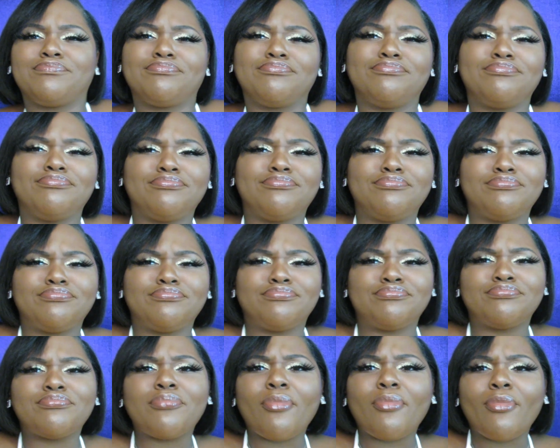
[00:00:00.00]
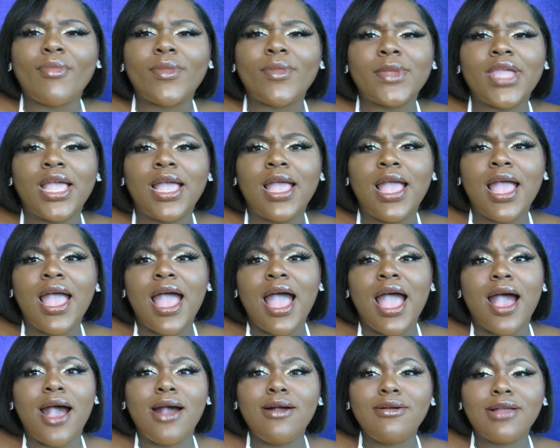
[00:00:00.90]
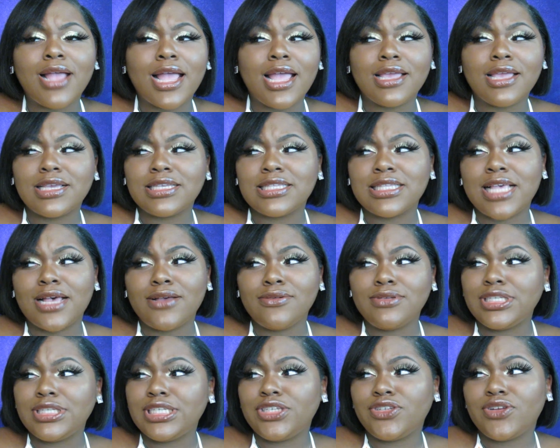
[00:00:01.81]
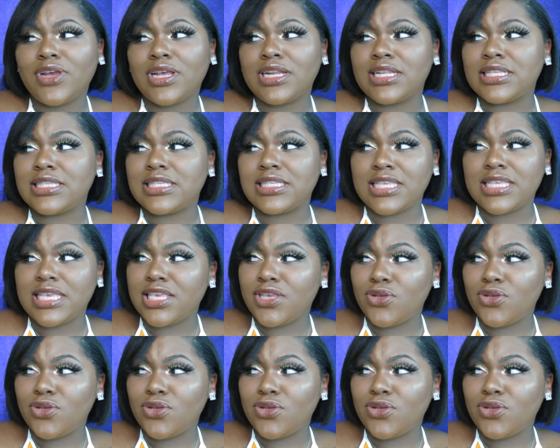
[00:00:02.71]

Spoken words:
okay, because I was just trying to see,